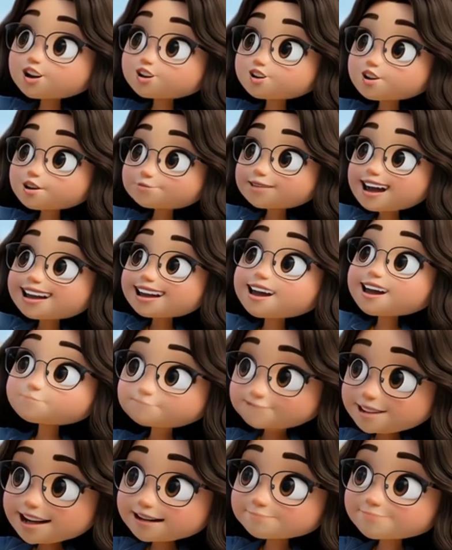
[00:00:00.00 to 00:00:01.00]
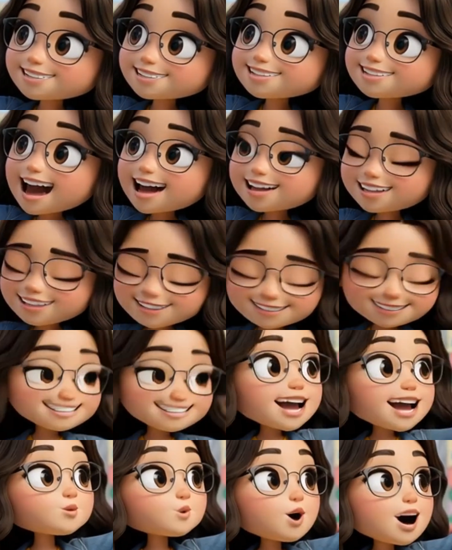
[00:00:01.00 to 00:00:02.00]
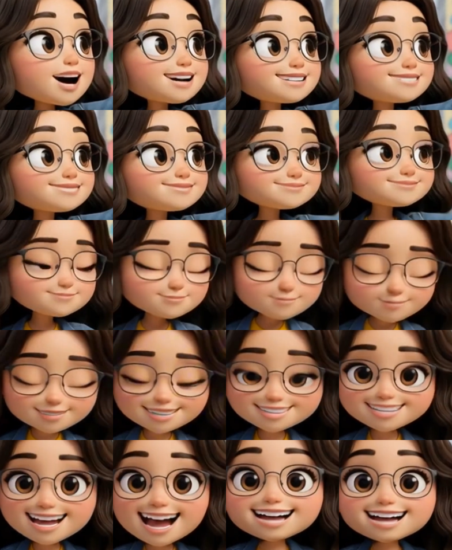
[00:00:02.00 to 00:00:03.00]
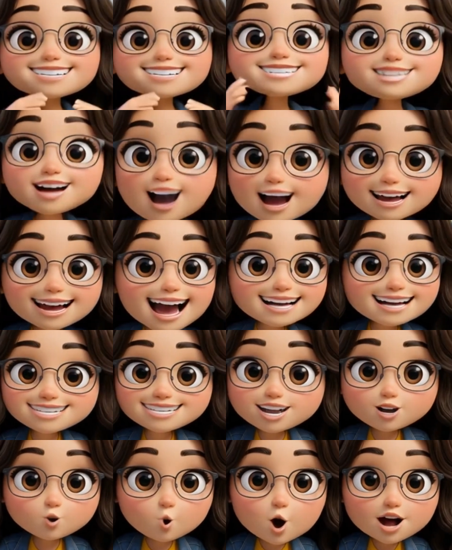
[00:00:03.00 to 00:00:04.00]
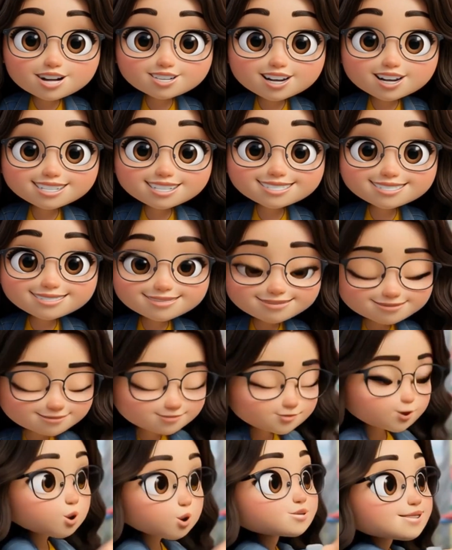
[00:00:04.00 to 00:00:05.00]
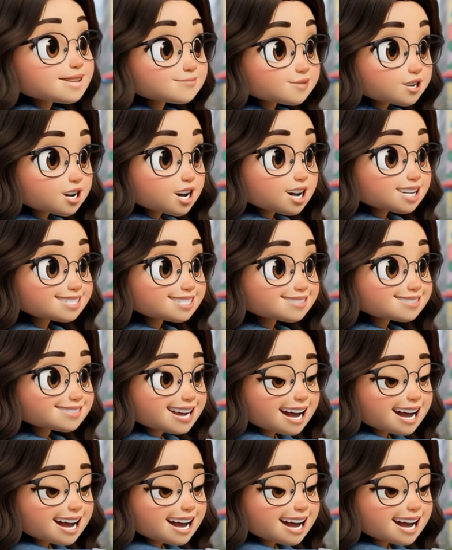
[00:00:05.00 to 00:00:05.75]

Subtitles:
Strategy 1. Ask engaging questions. Strategy 2. Use curiosity.